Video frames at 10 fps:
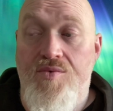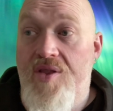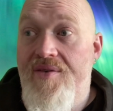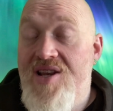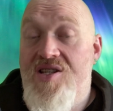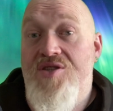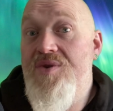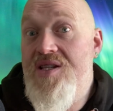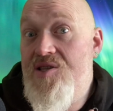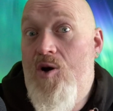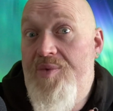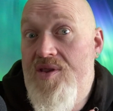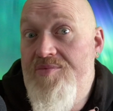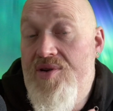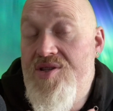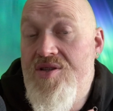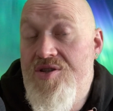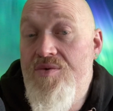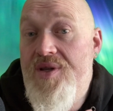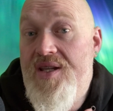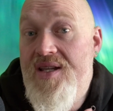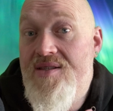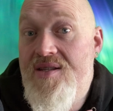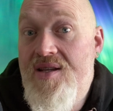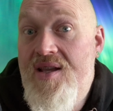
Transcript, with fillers: What they're actually doing is helping the person doing it